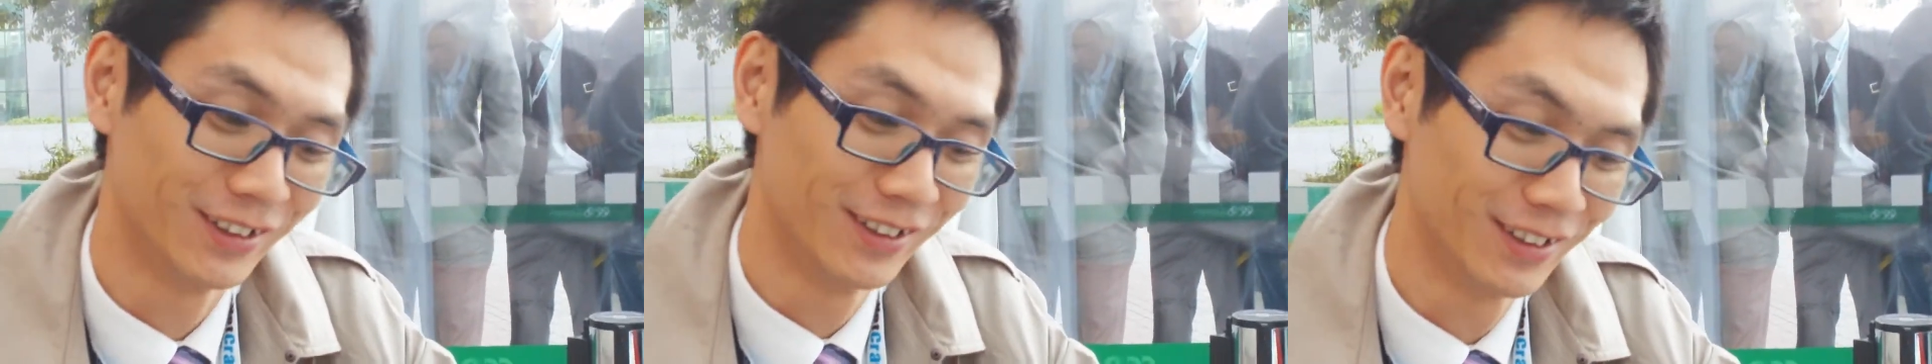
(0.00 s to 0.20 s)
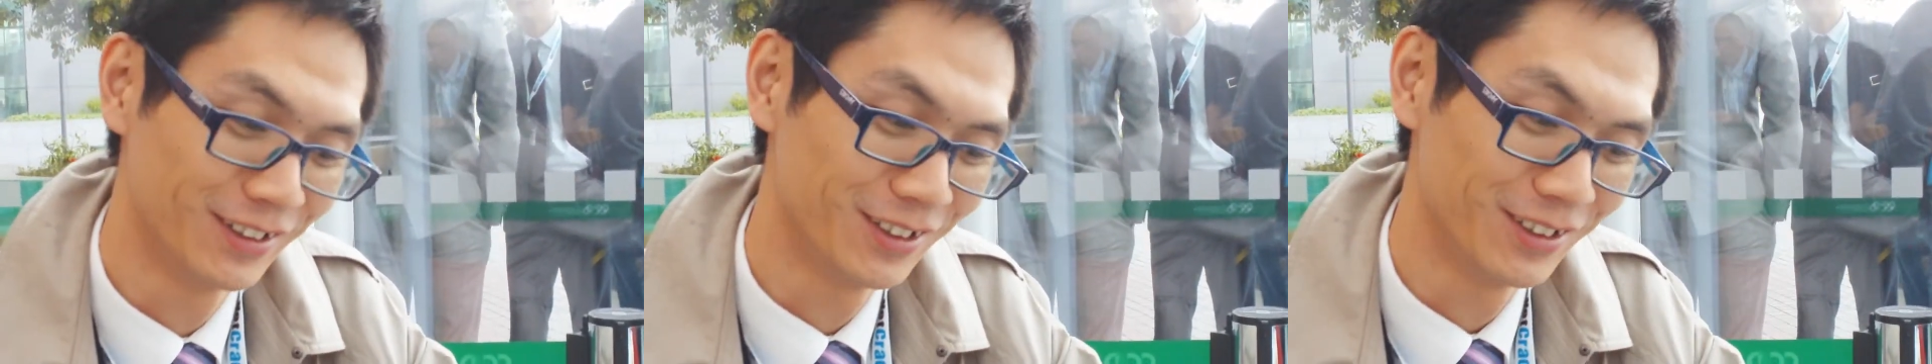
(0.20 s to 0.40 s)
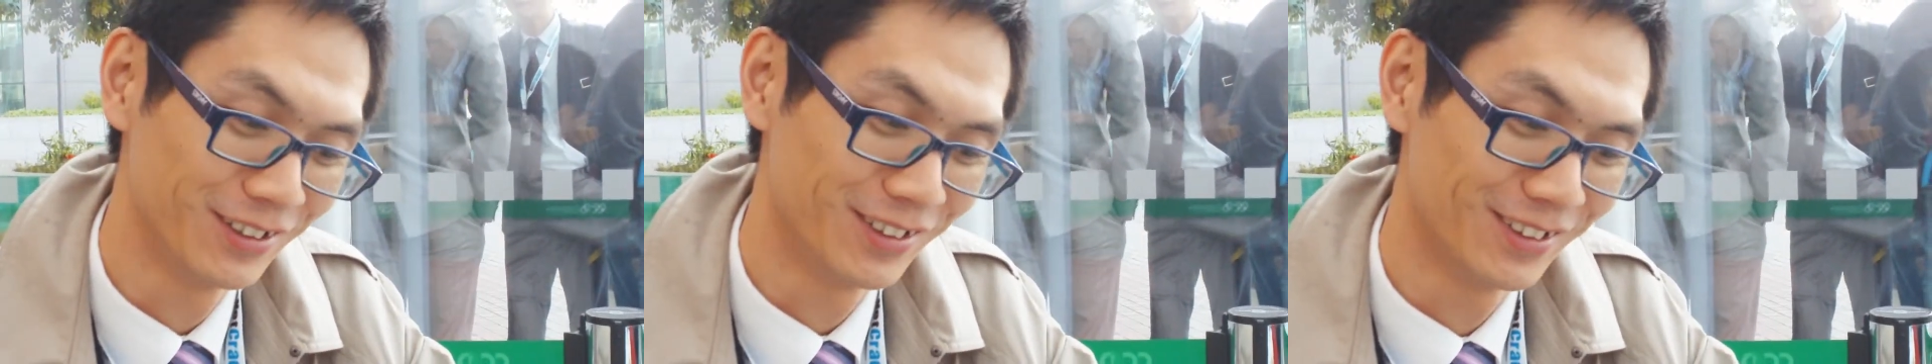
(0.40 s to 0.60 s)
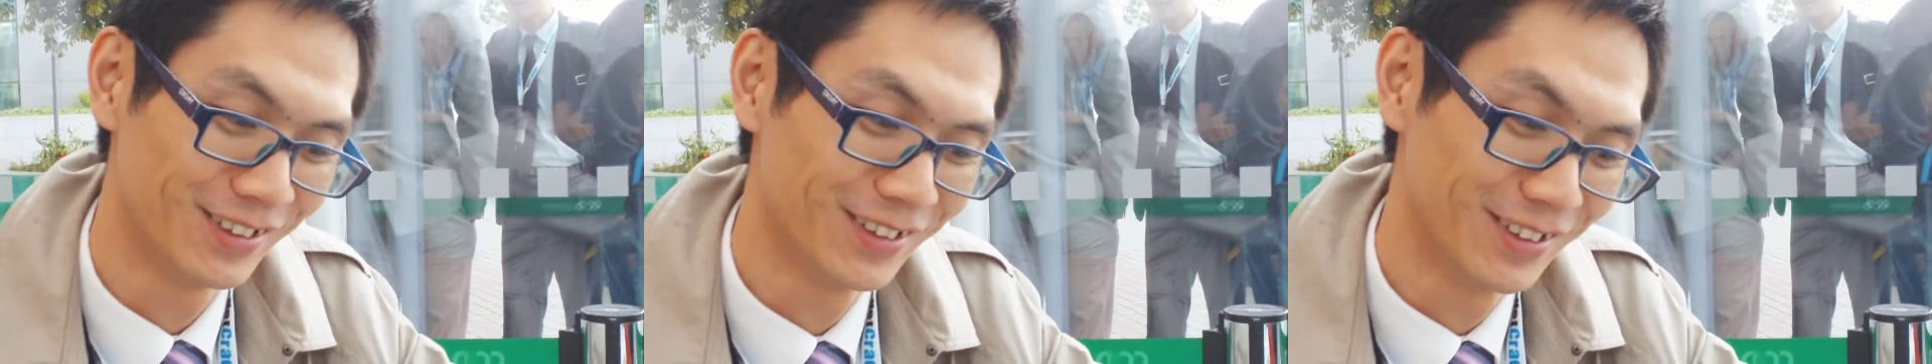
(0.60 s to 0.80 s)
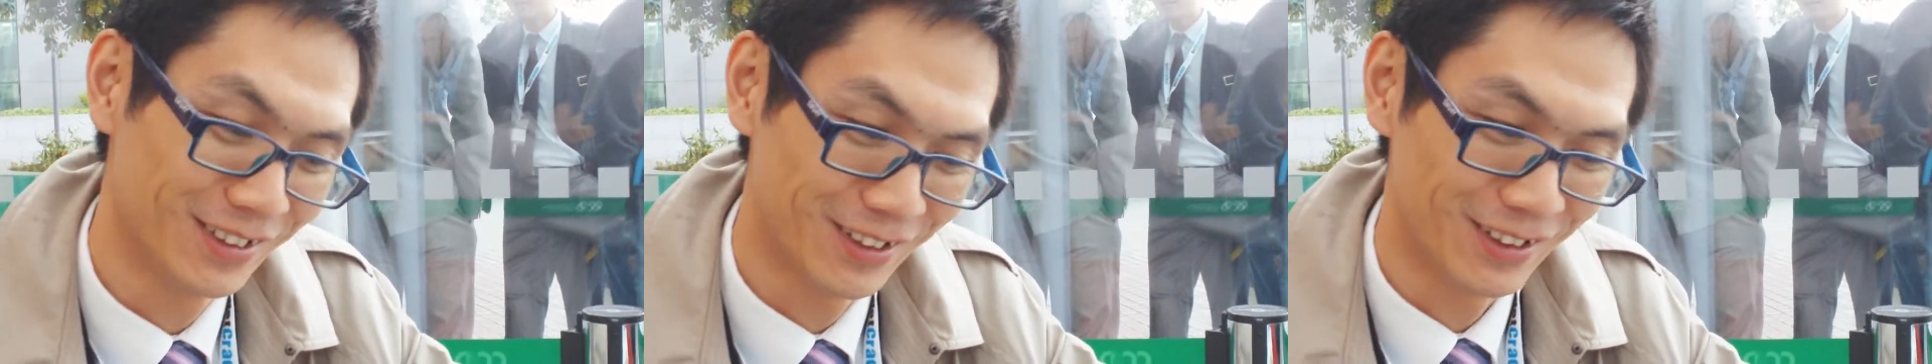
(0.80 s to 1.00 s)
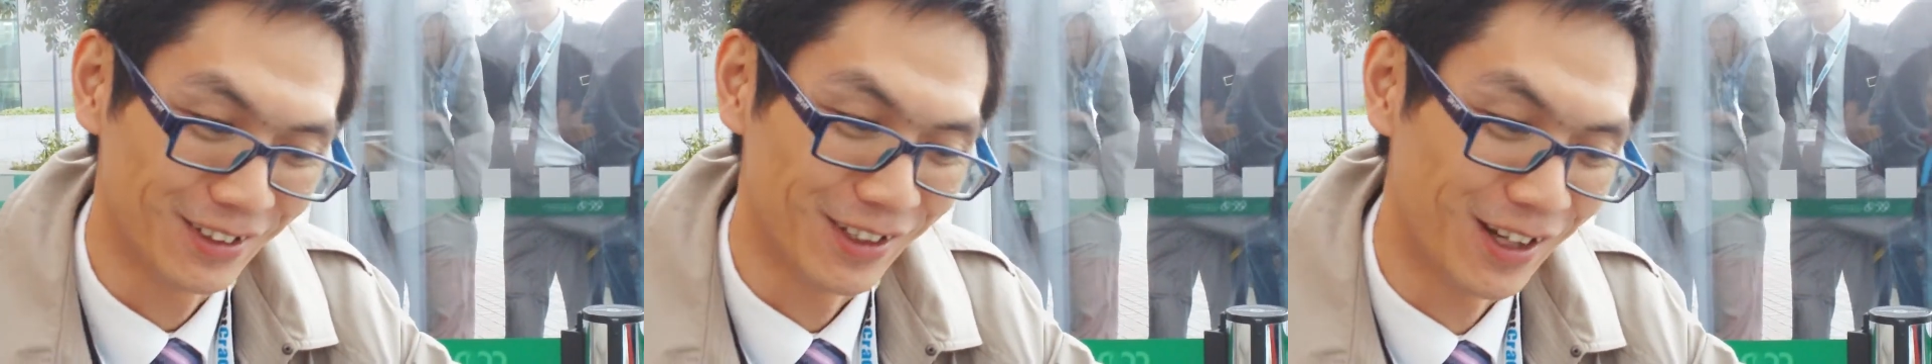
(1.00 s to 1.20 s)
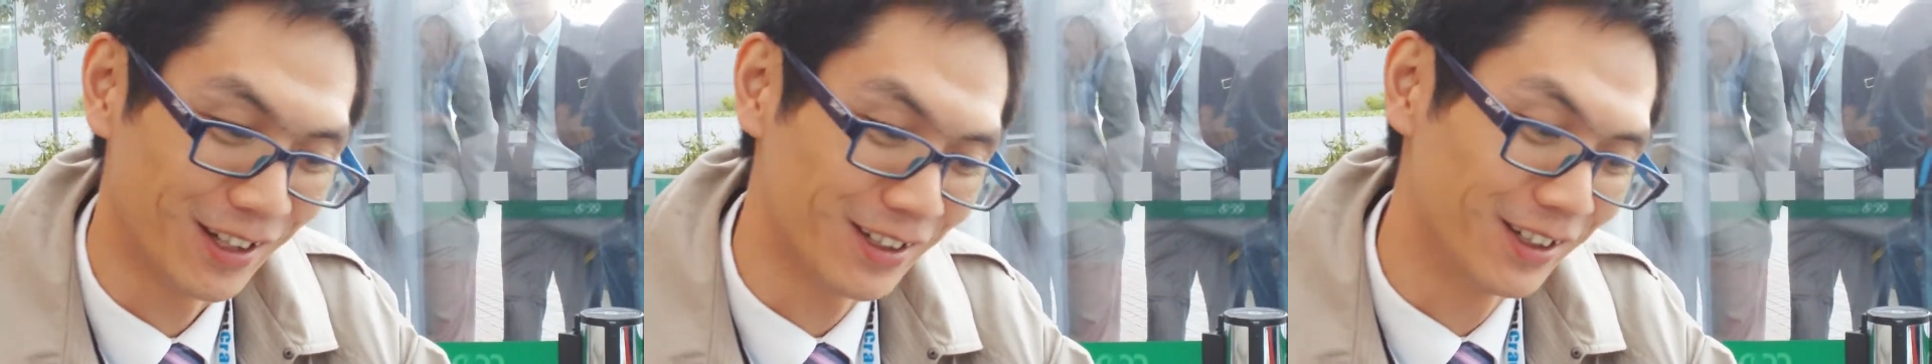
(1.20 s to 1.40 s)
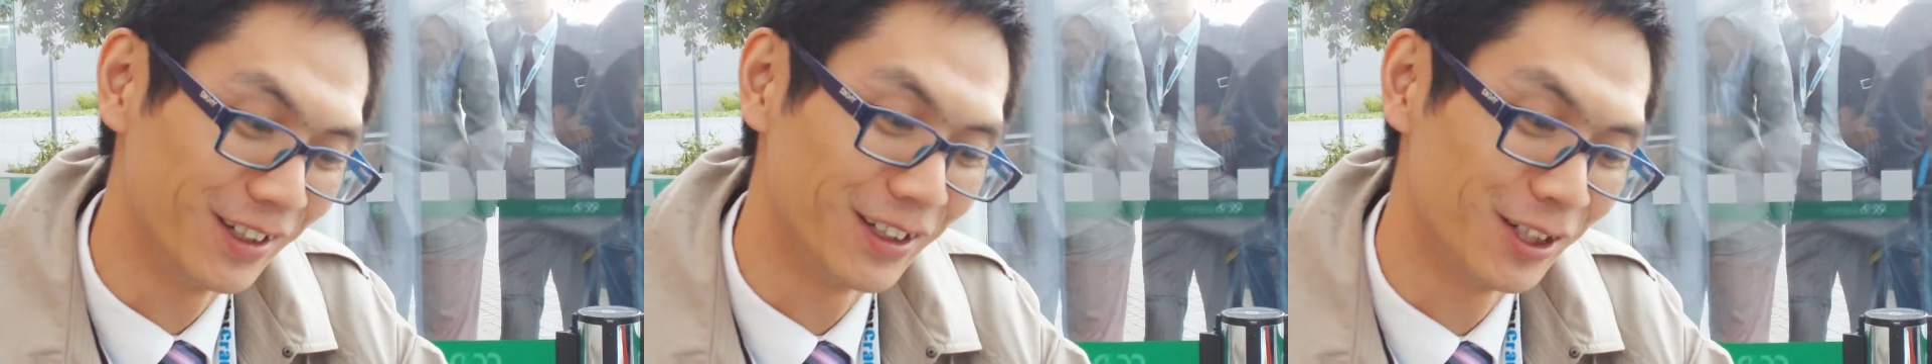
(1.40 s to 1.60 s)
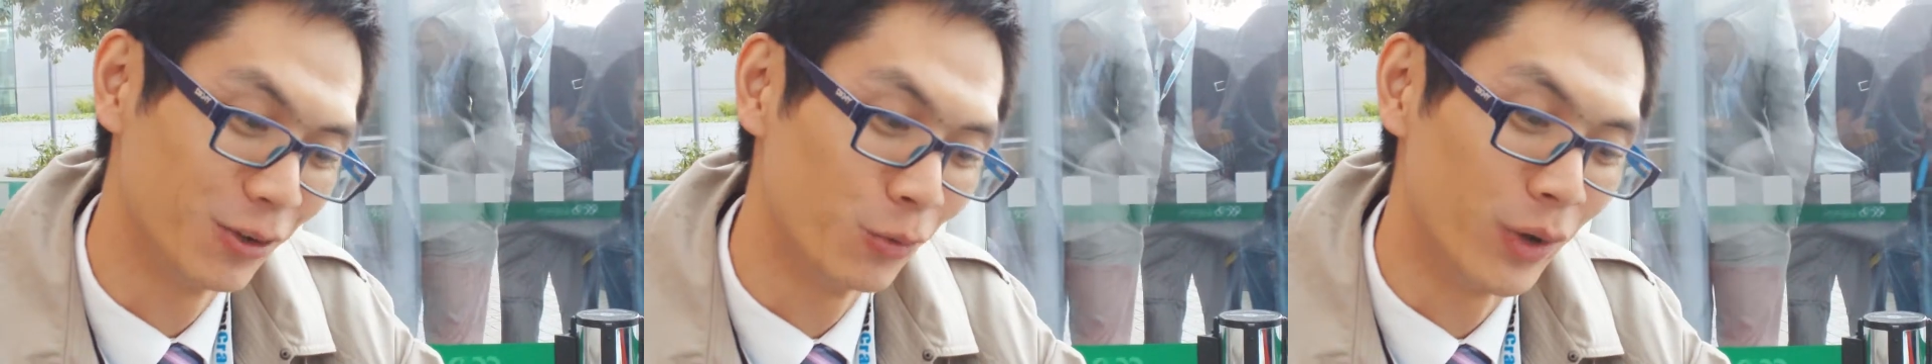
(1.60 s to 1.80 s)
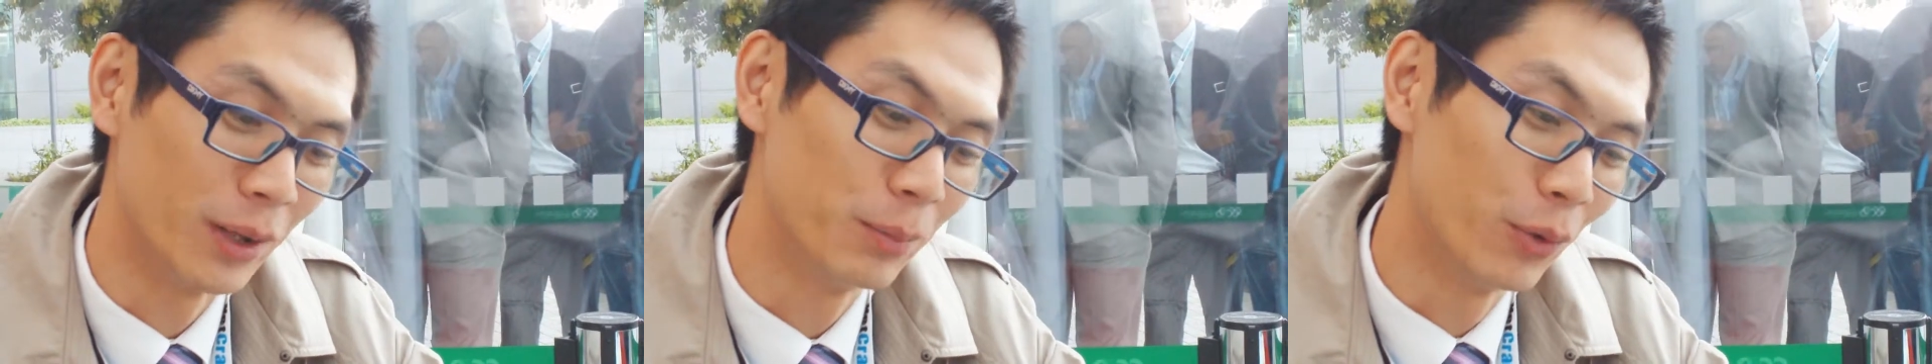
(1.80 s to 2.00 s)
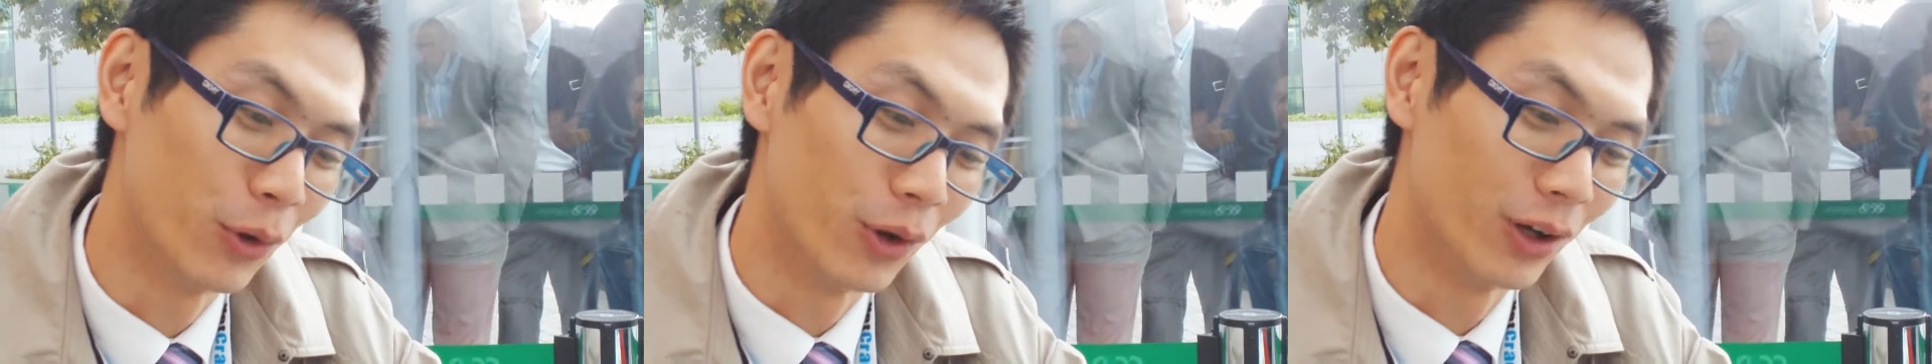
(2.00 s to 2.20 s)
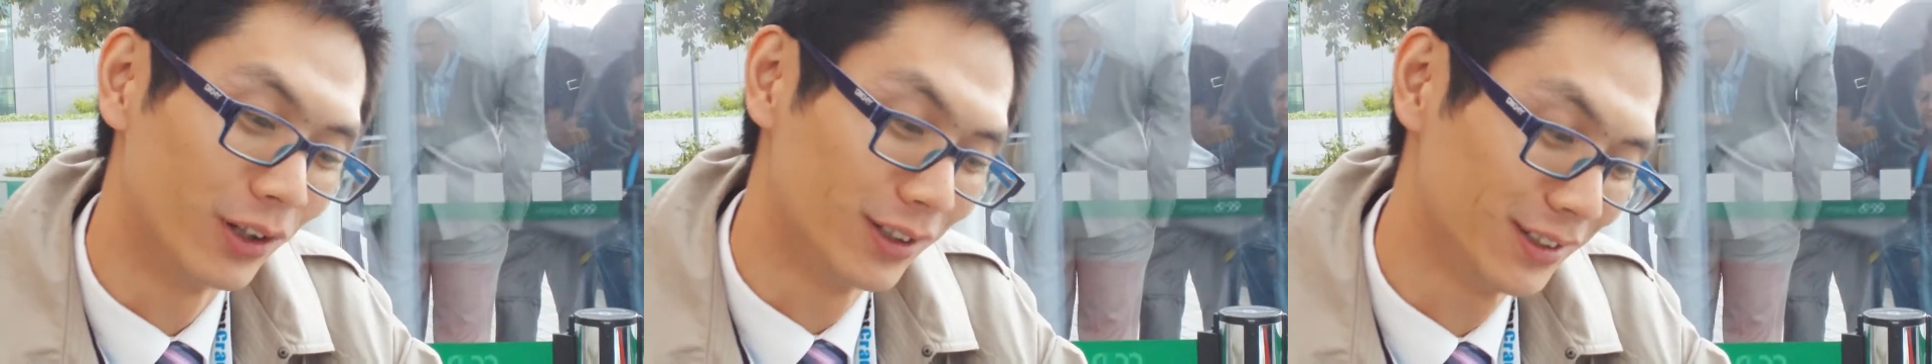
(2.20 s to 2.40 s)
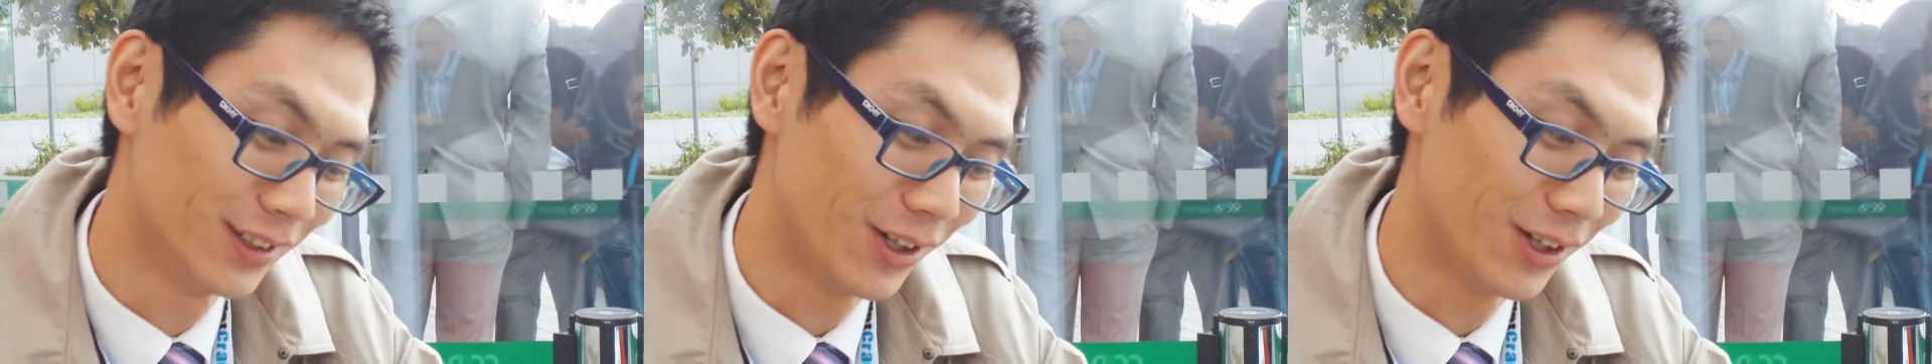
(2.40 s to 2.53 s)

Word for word: What's it called? Like uh, Weibo.